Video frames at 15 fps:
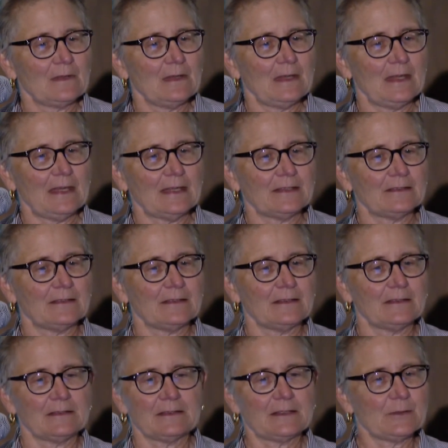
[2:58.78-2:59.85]
And
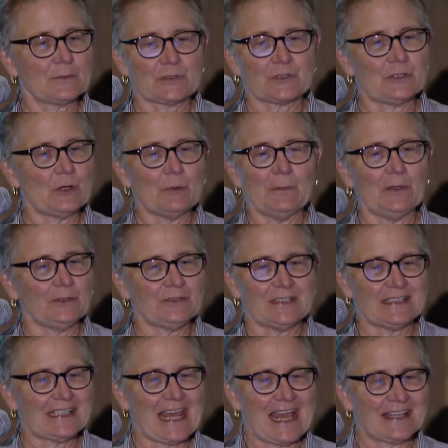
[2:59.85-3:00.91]
there was no
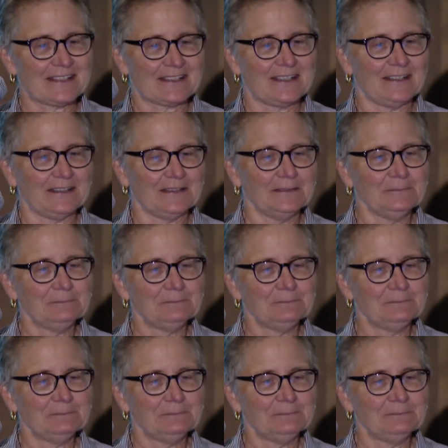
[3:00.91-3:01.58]
multitasking.